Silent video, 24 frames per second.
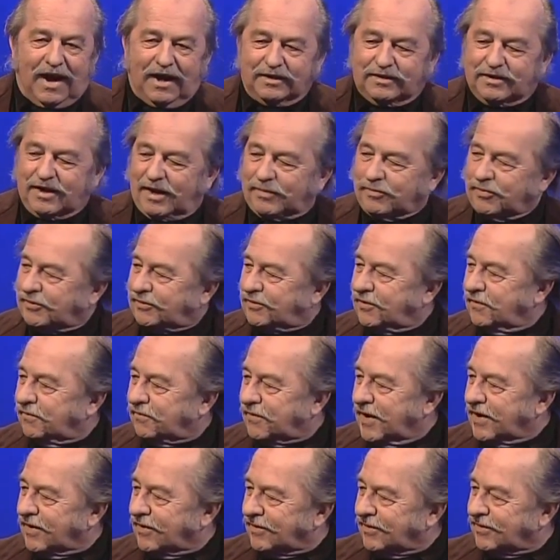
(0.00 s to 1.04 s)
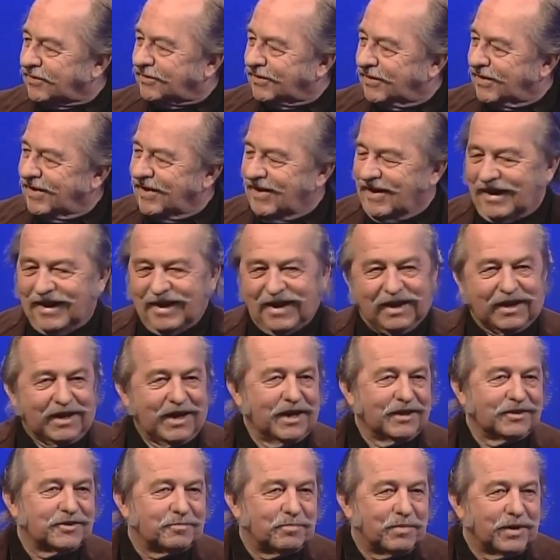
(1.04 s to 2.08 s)
I type with two fingers. I
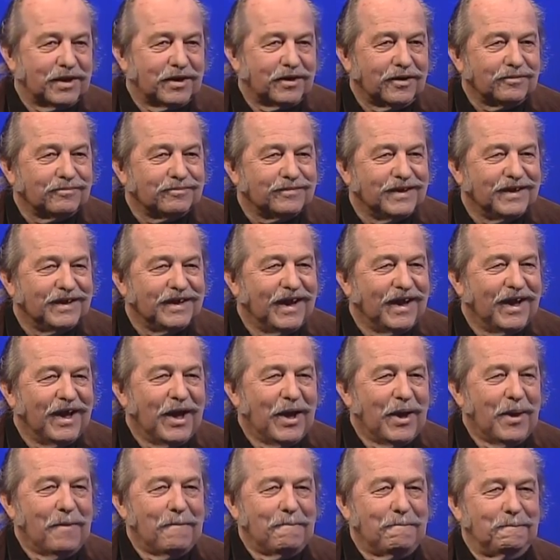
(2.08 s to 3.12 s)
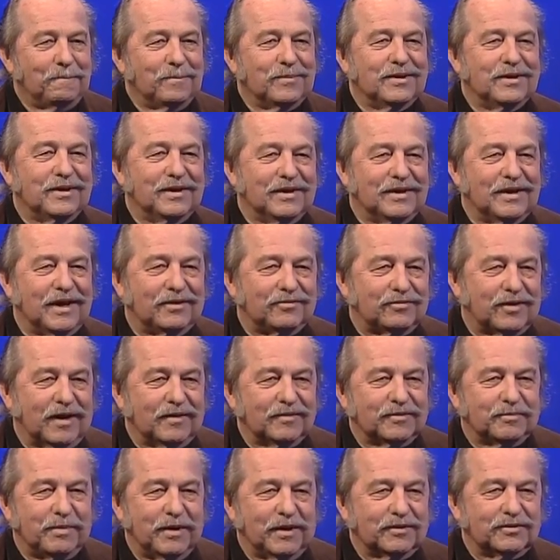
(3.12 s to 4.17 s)
can't spell. And I
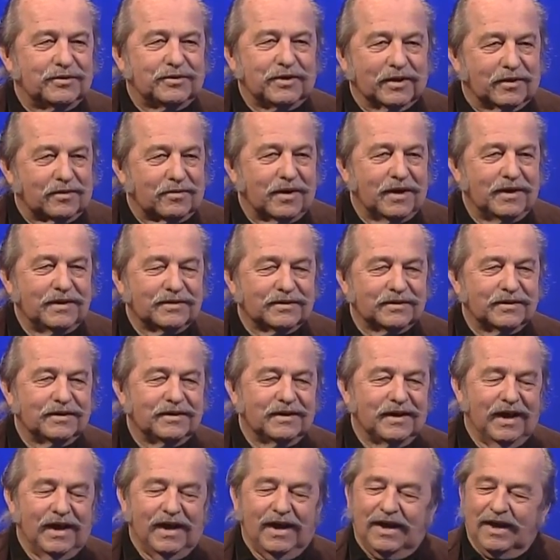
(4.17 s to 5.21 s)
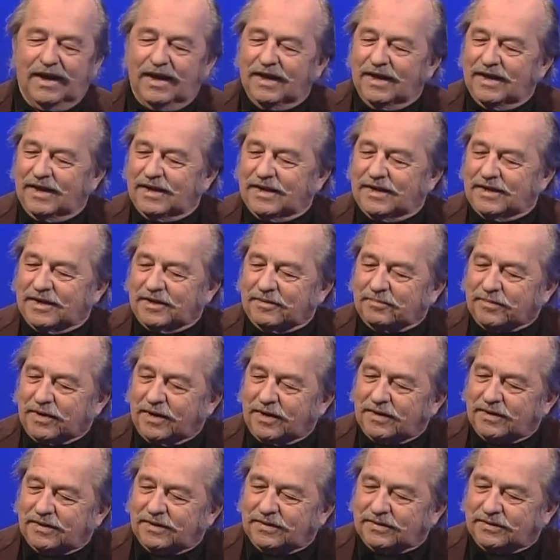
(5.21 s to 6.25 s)
drive spell check crazy. And
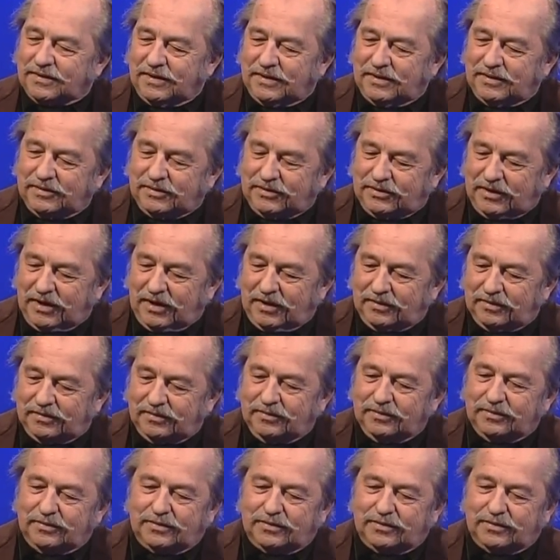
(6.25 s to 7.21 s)
Mary has done